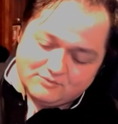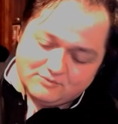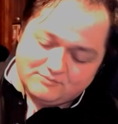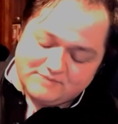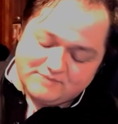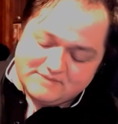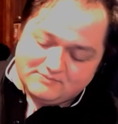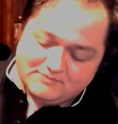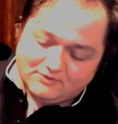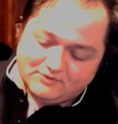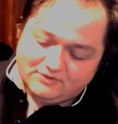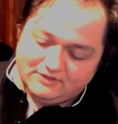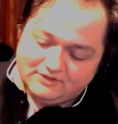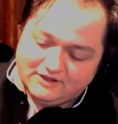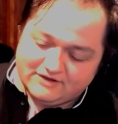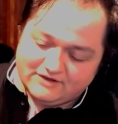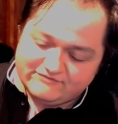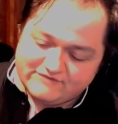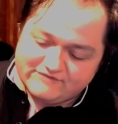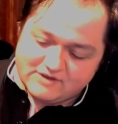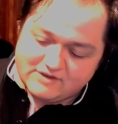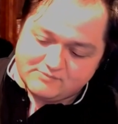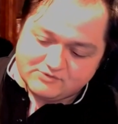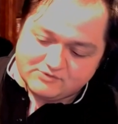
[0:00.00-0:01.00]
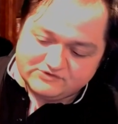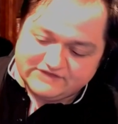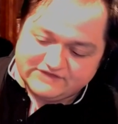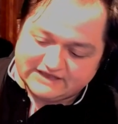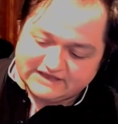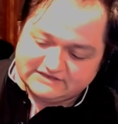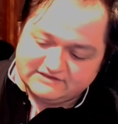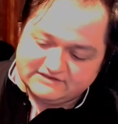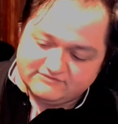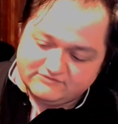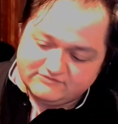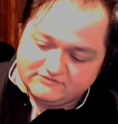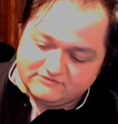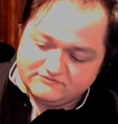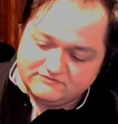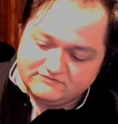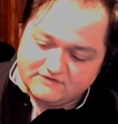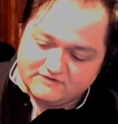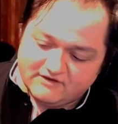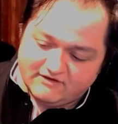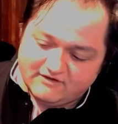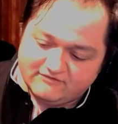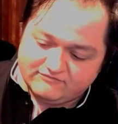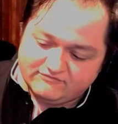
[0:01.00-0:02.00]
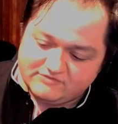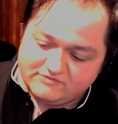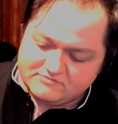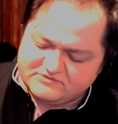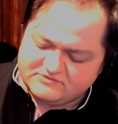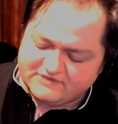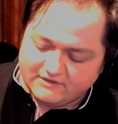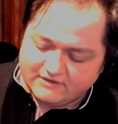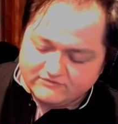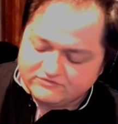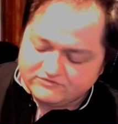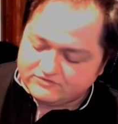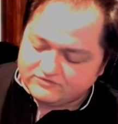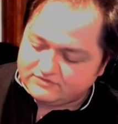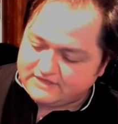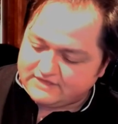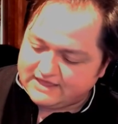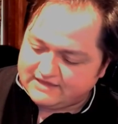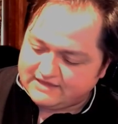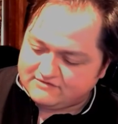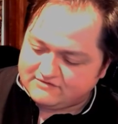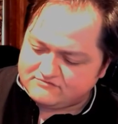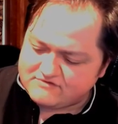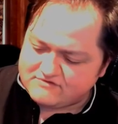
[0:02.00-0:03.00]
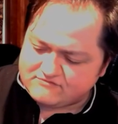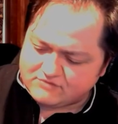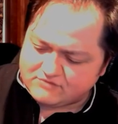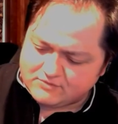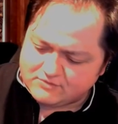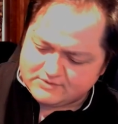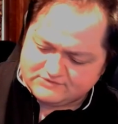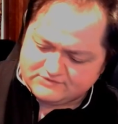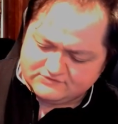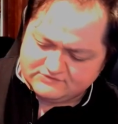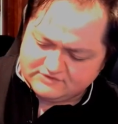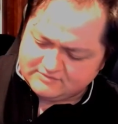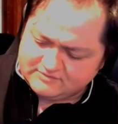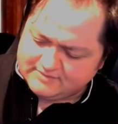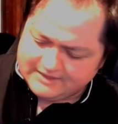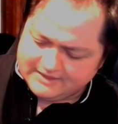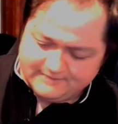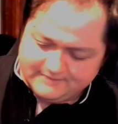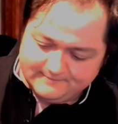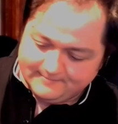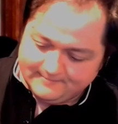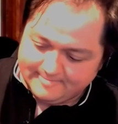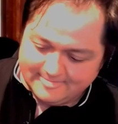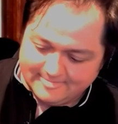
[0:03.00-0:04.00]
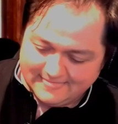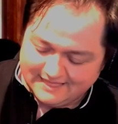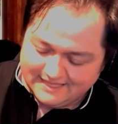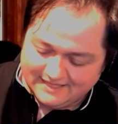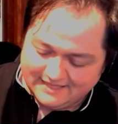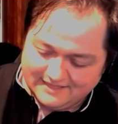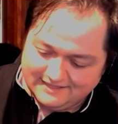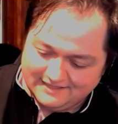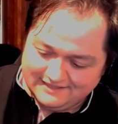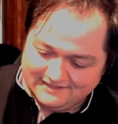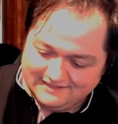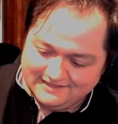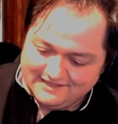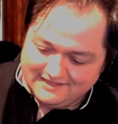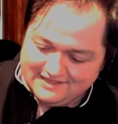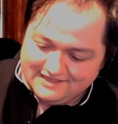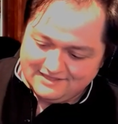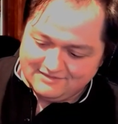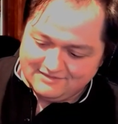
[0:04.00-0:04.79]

people are very protective of themselves, and they have every reason to be. But